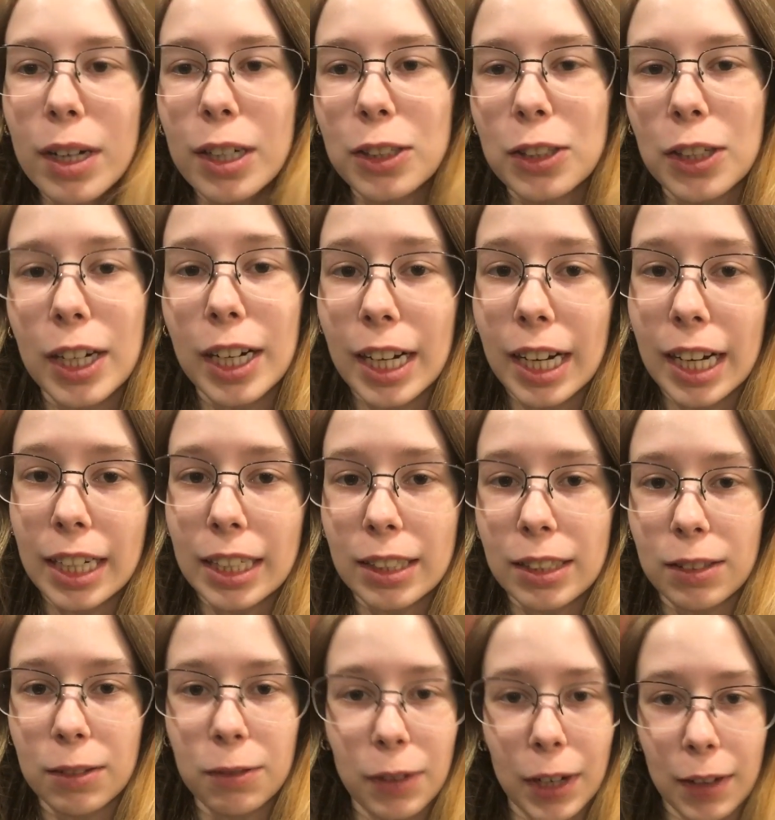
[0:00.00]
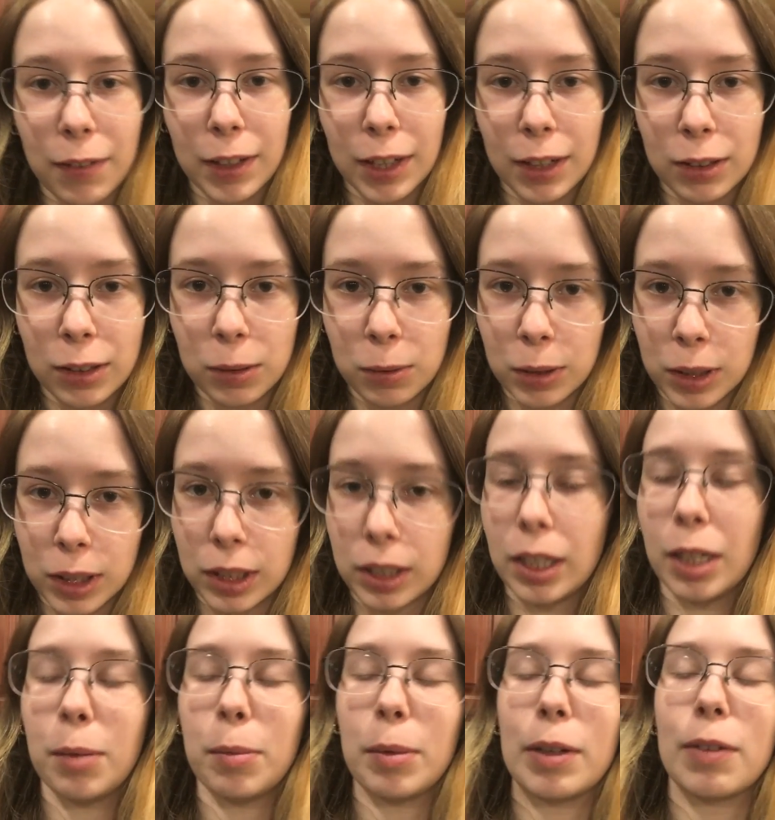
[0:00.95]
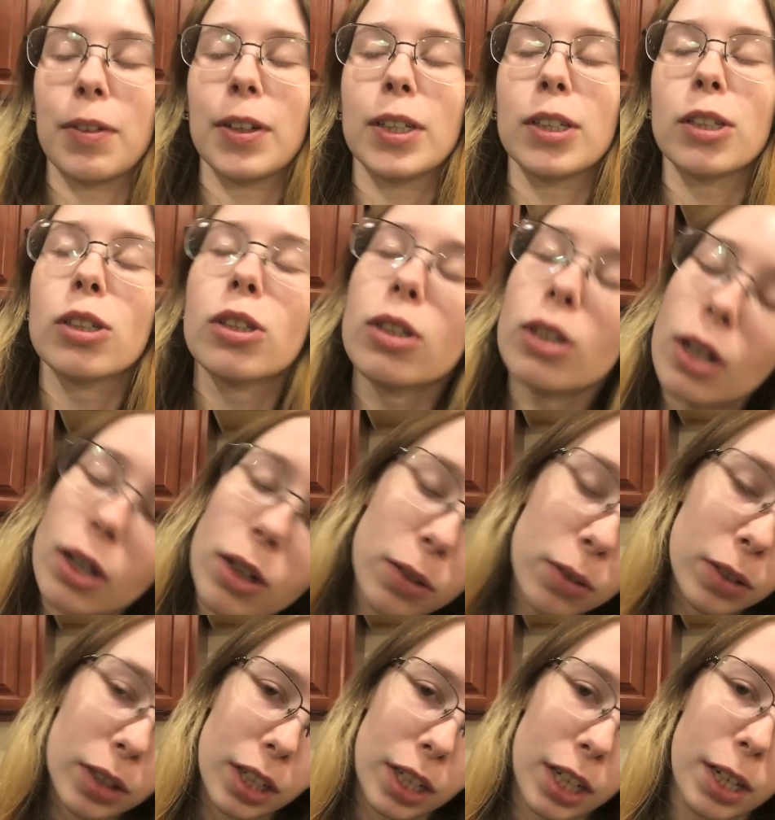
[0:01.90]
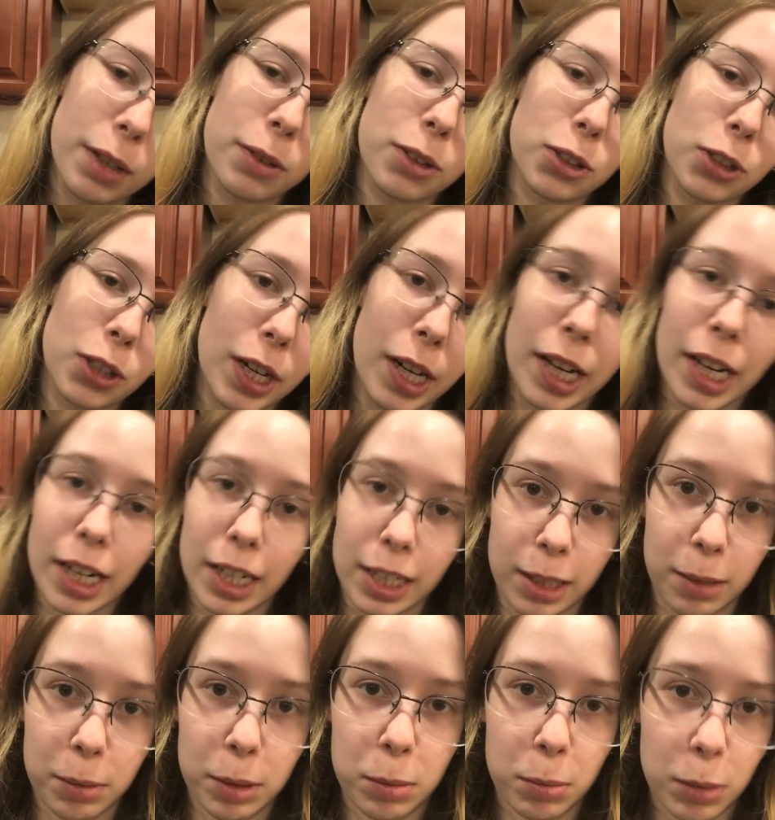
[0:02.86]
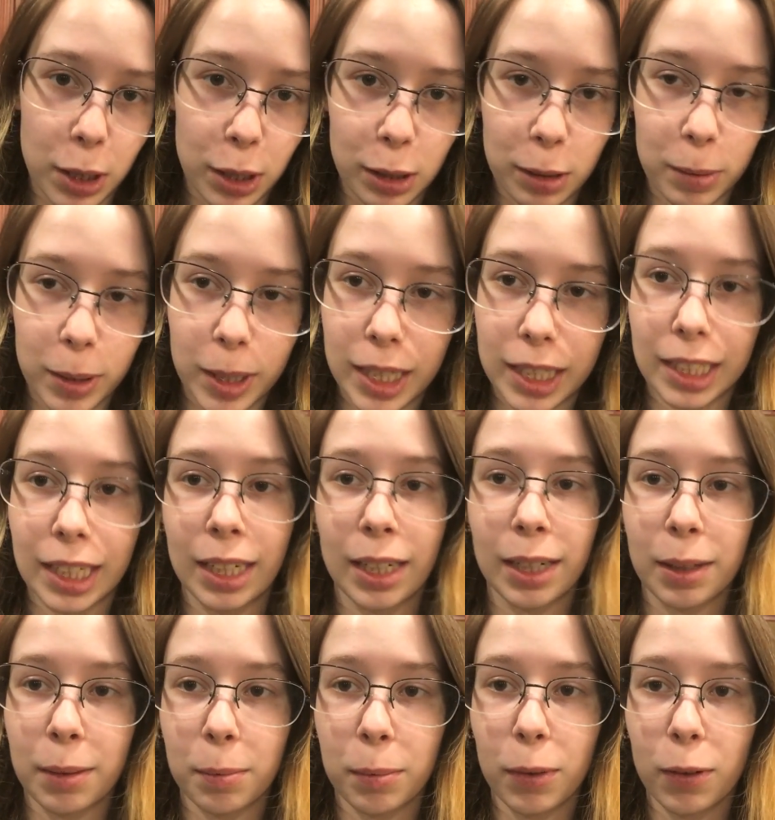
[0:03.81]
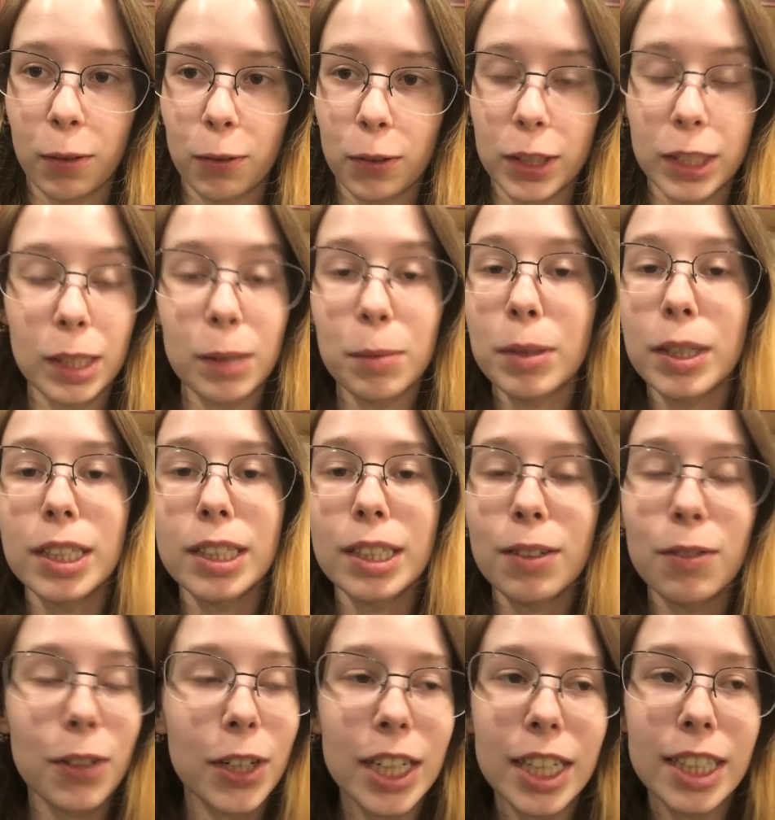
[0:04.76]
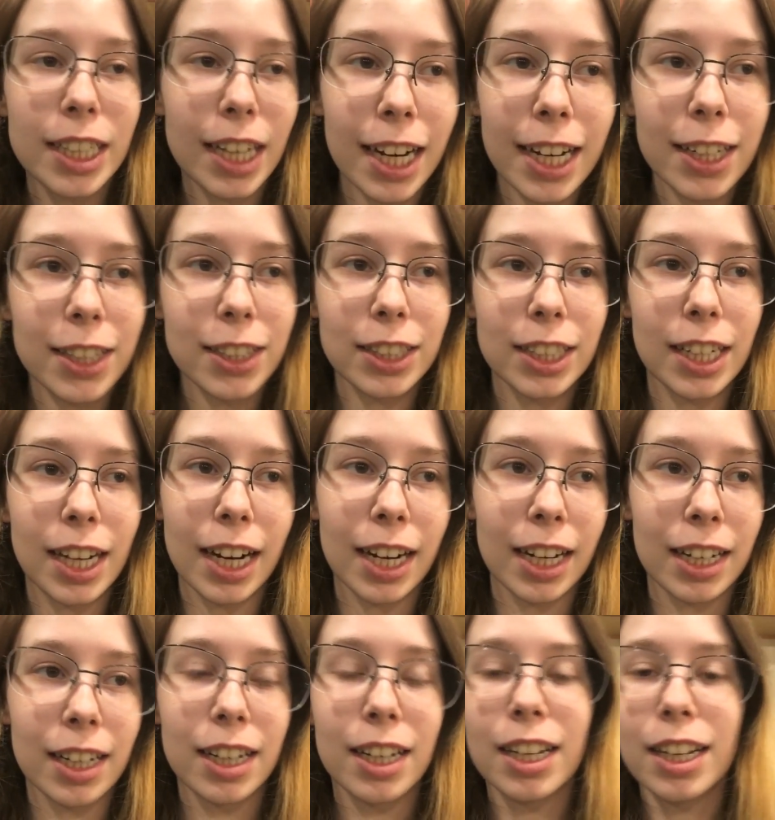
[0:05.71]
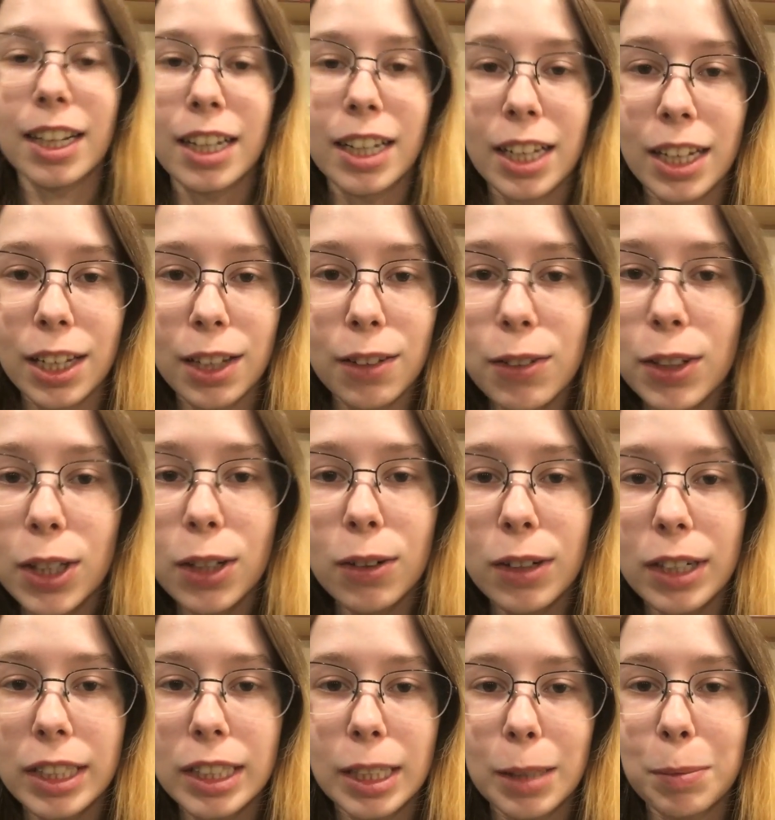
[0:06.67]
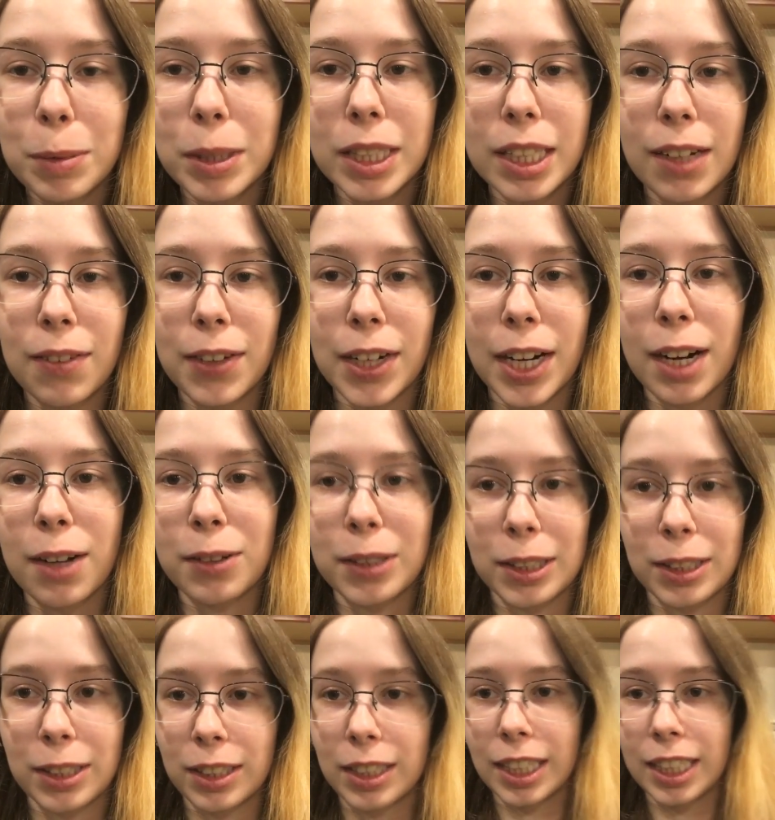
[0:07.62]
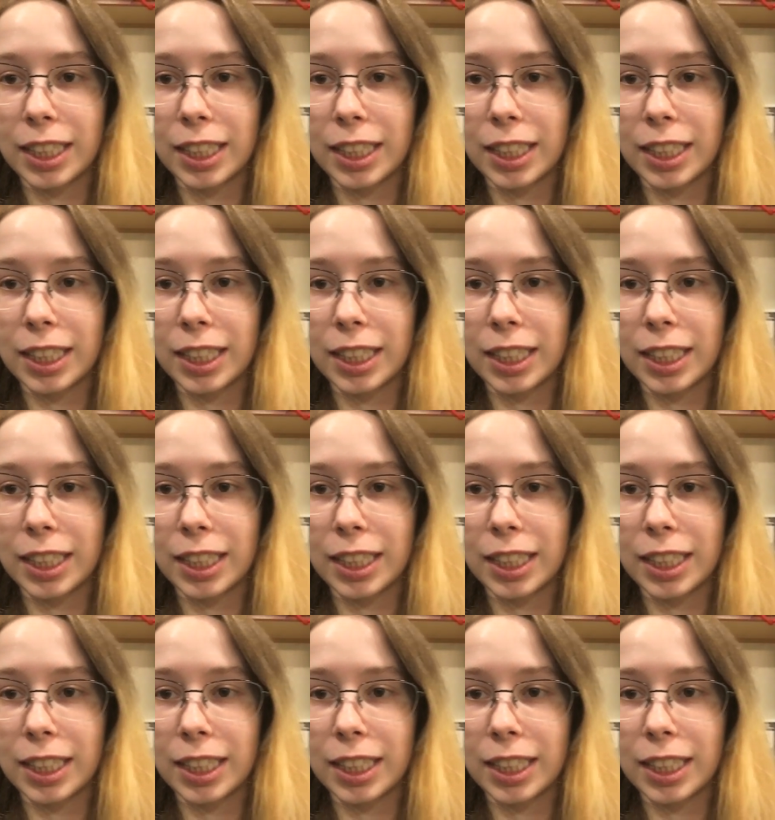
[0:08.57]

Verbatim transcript: I want to try and get to 5,000 words today, but if I don't, then I will try and catch up tomorrow because I am, for some reason, very tired today even though I slept 11 hours.